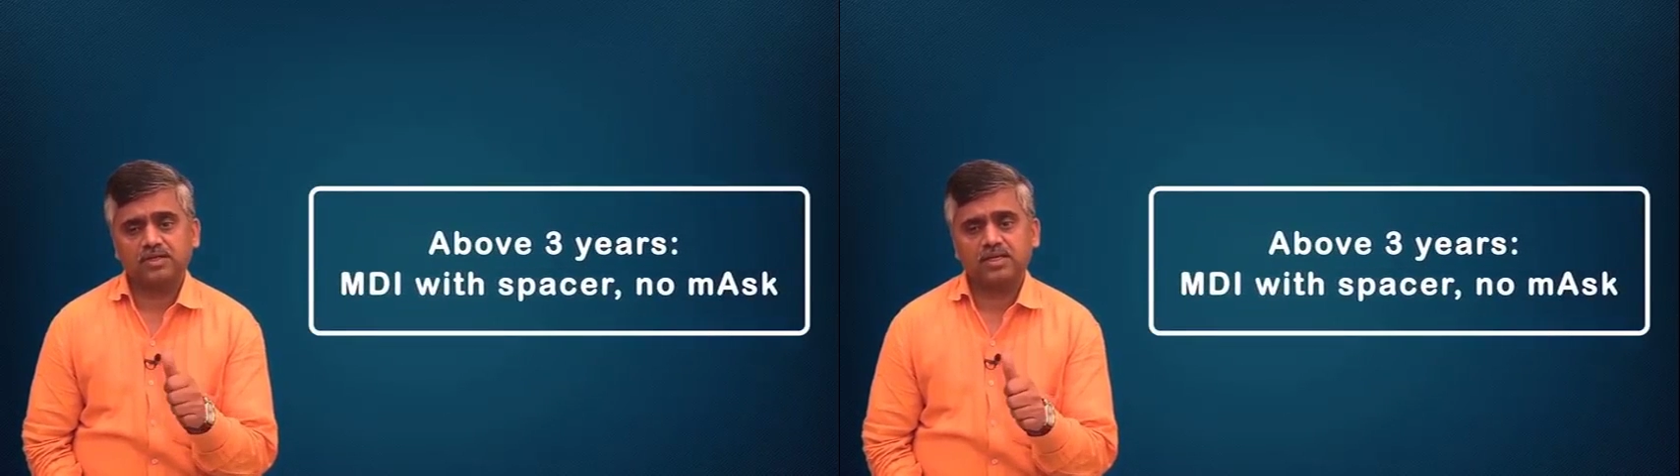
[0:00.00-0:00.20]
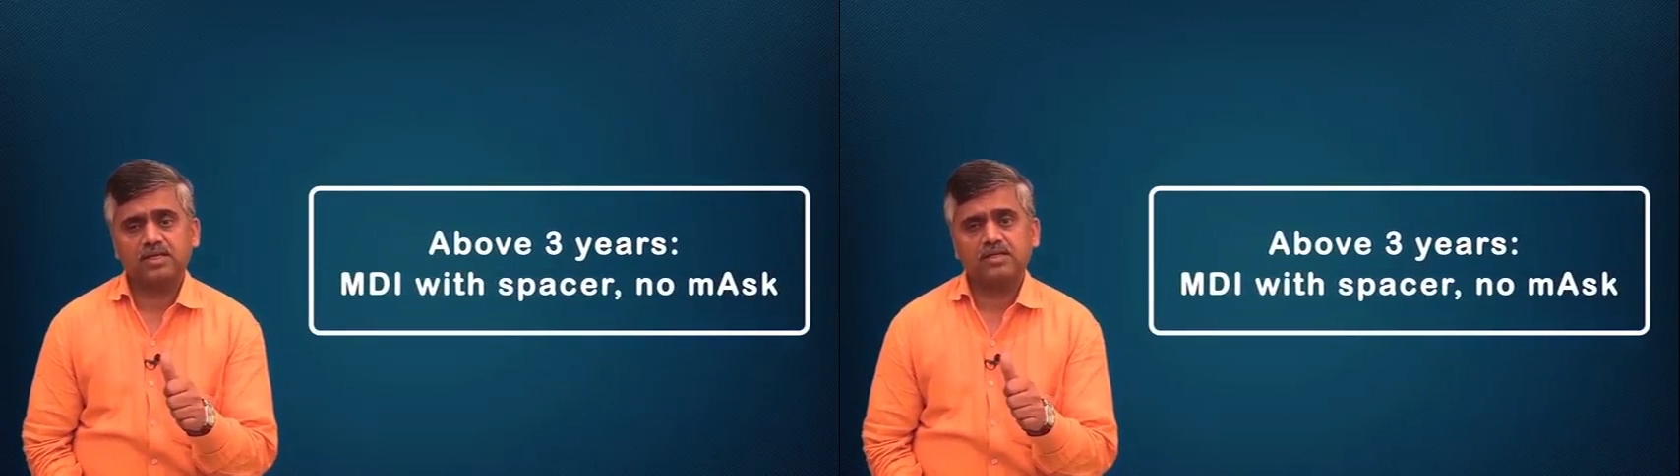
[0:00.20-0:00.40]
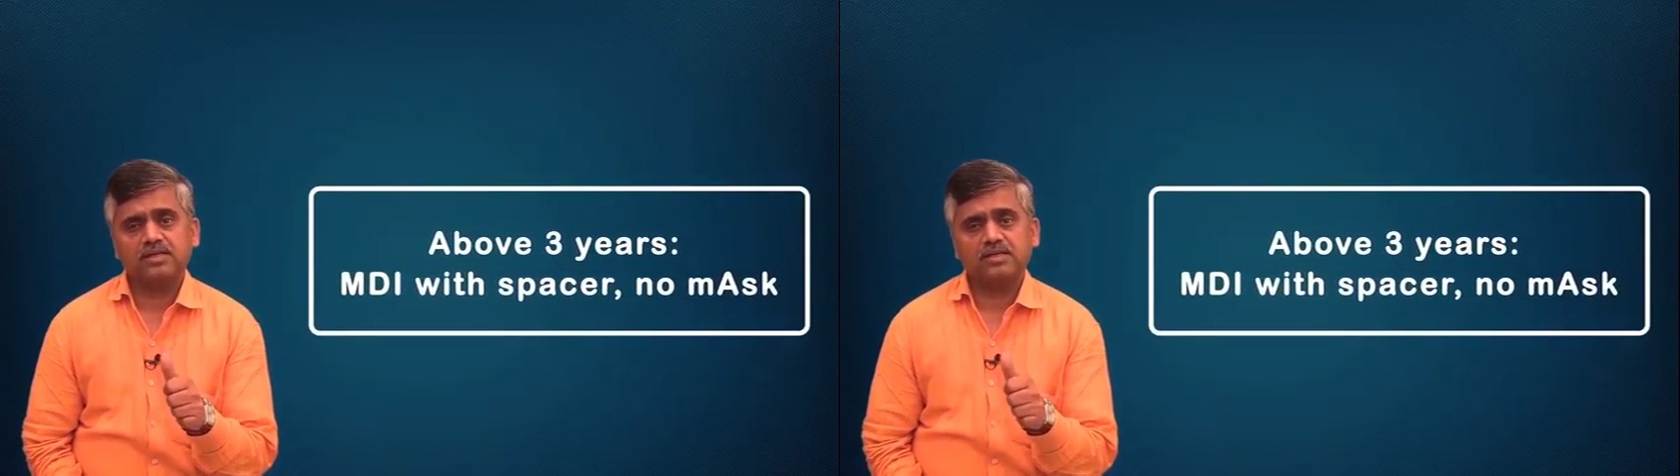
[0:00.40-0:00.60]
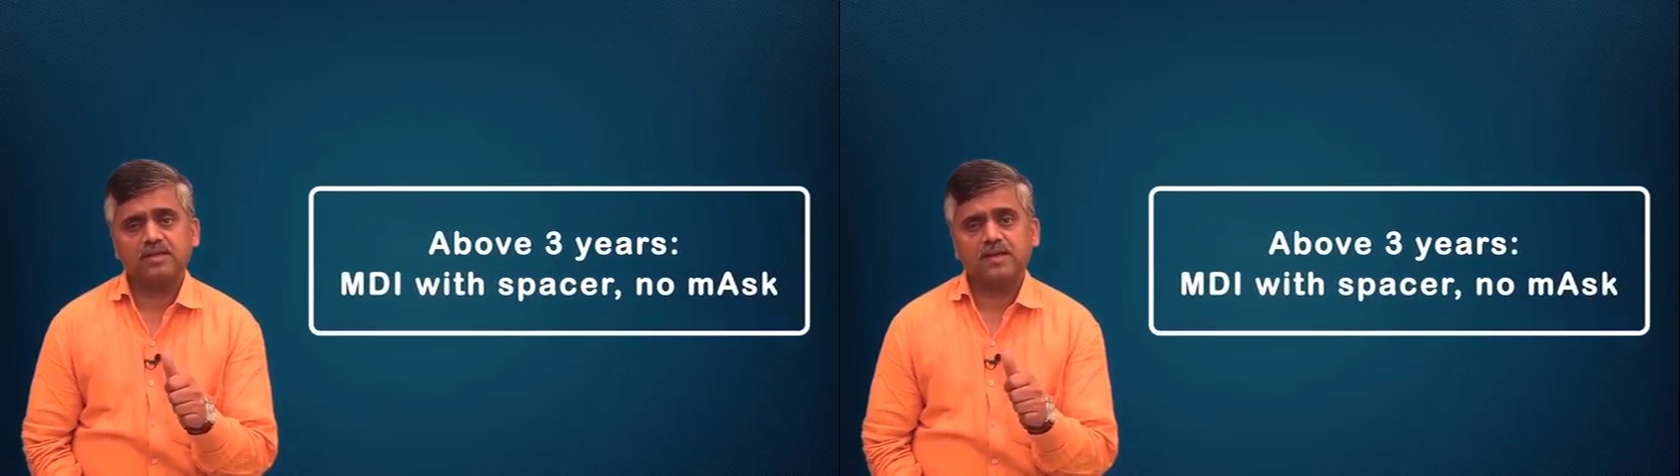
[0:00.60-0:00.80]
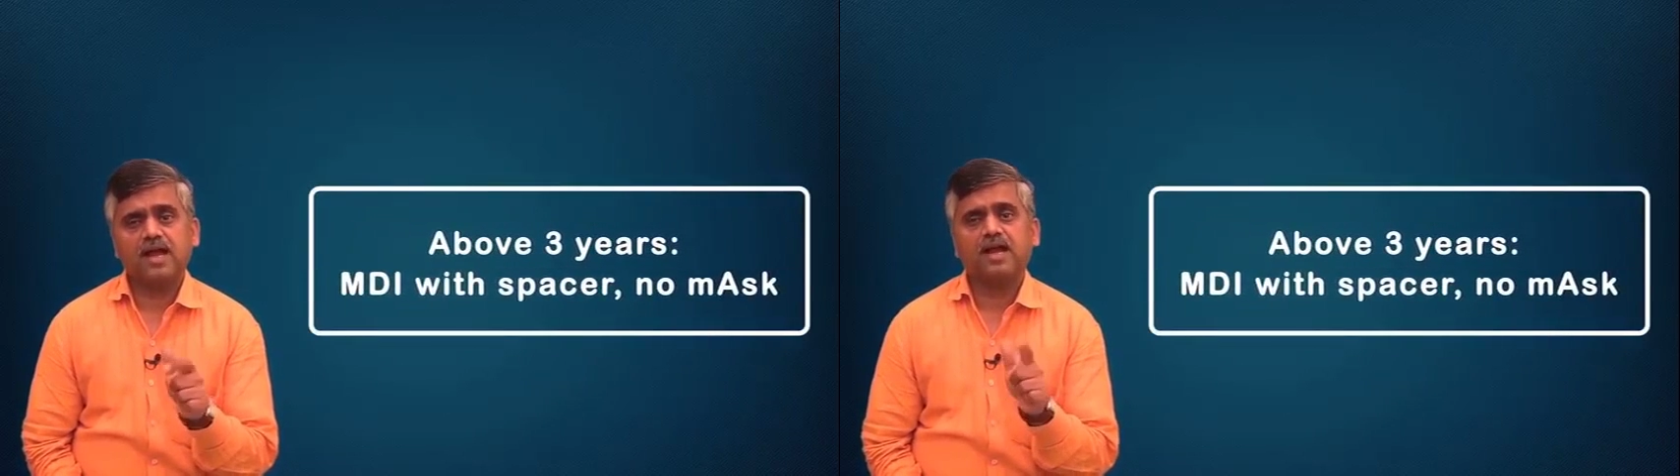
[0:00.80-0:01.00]
MDI
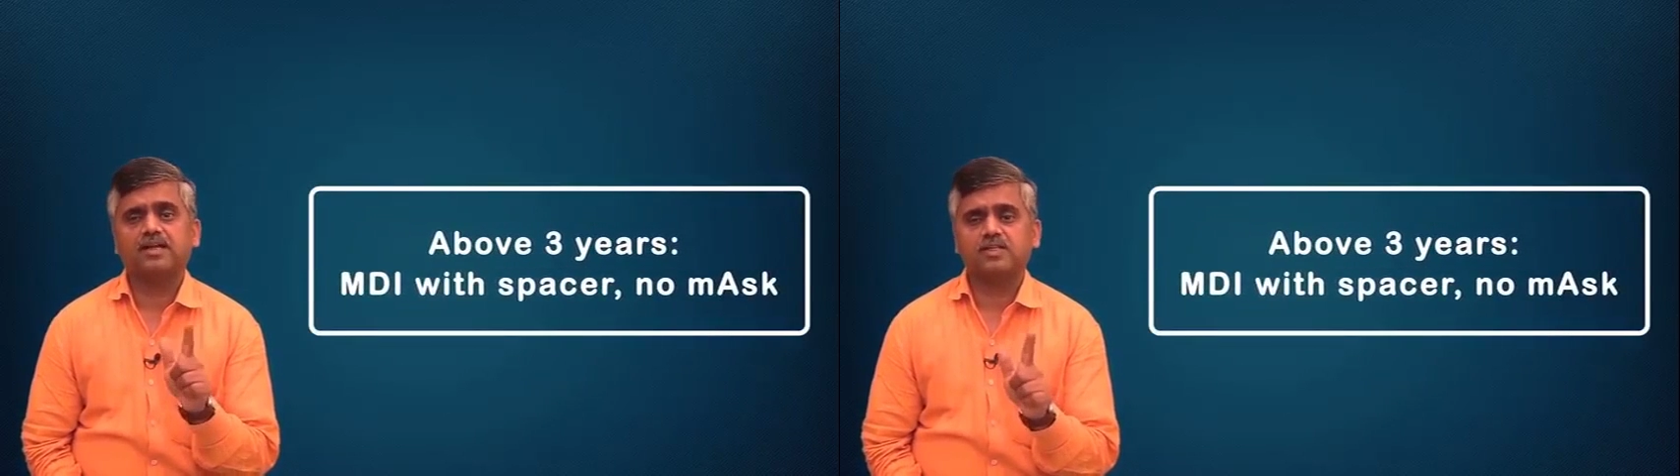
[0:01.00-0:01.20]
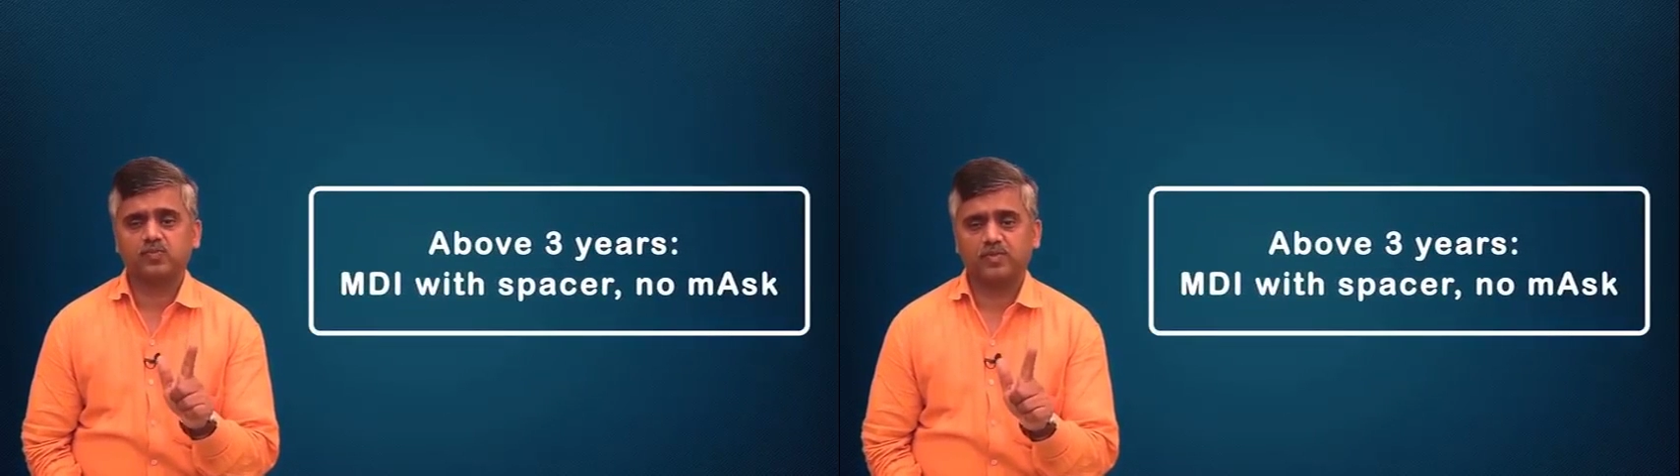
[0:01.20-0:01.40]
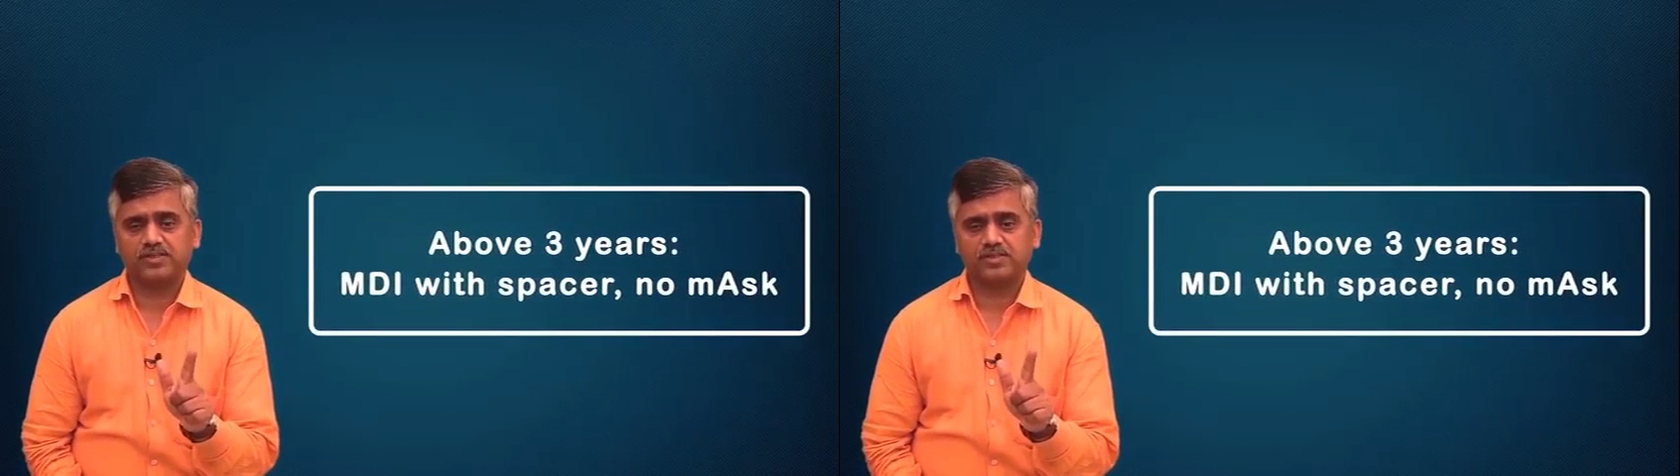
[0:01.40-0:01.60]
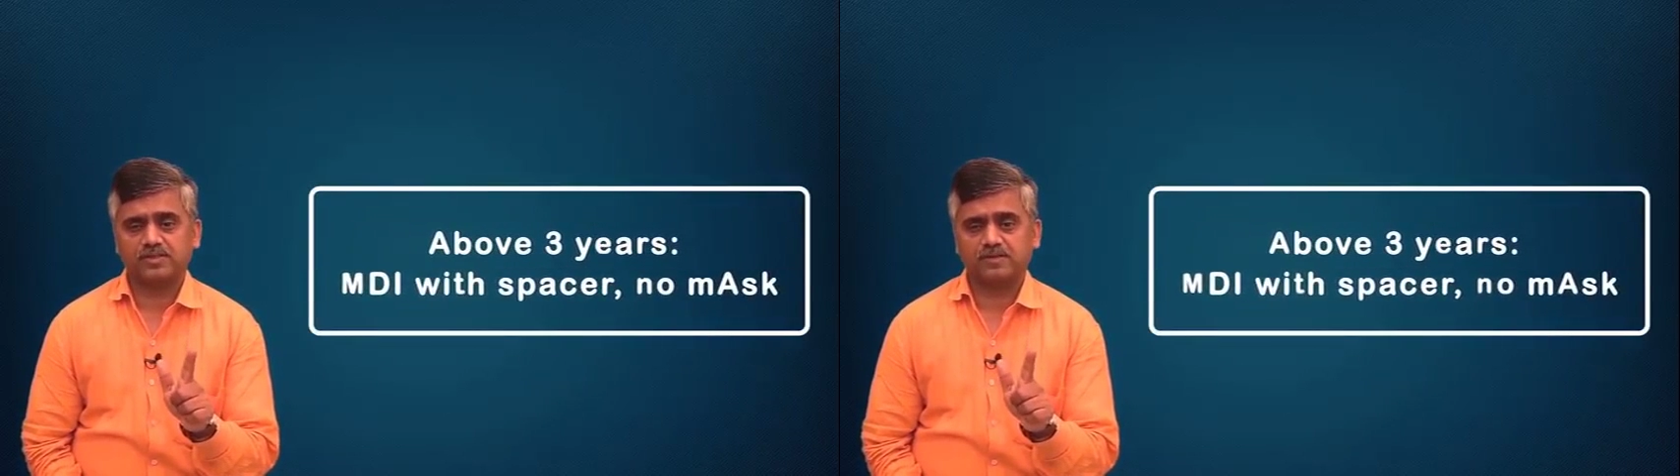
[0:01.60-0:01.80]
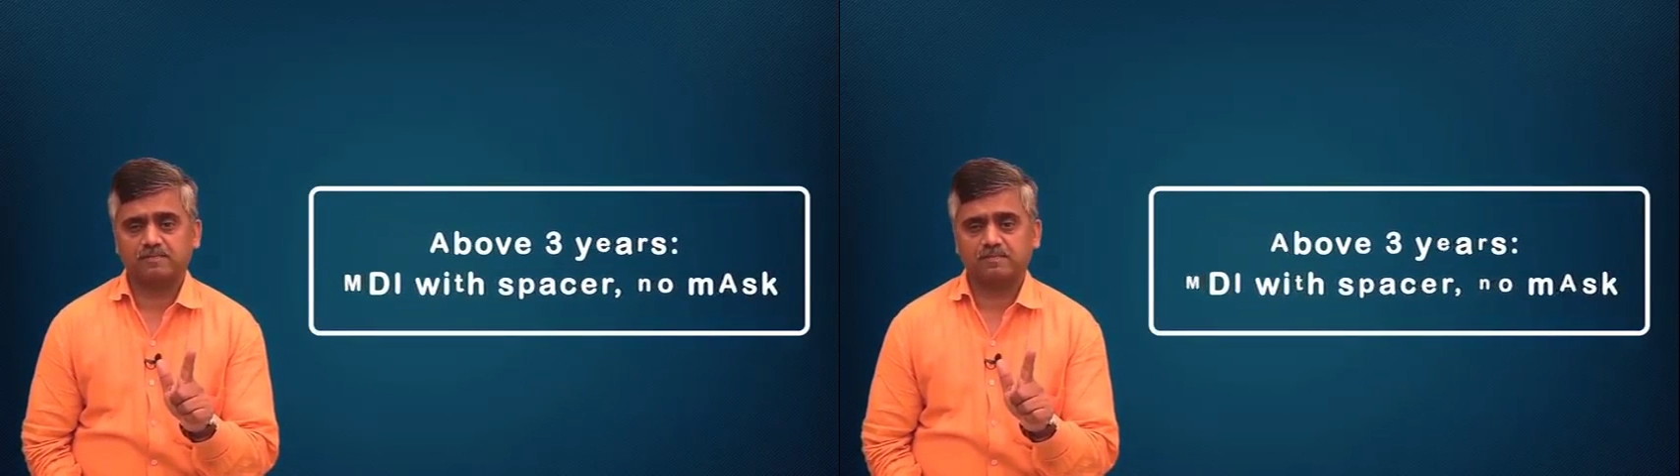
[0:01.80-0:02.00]
and a
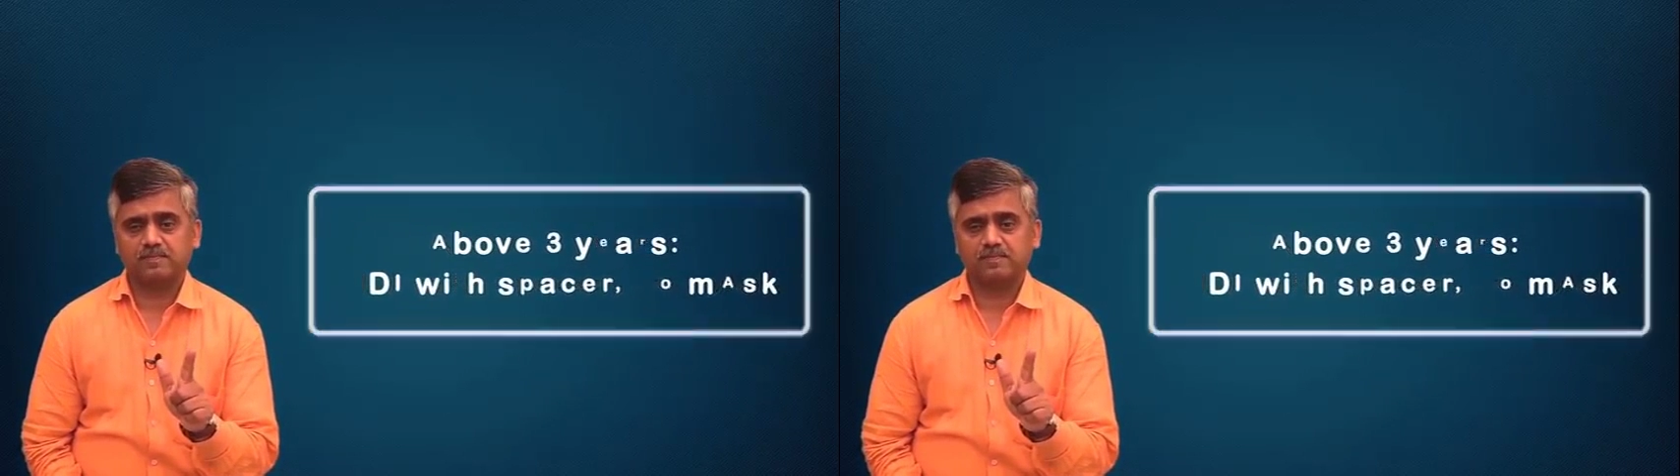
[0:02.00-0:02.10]
spacer.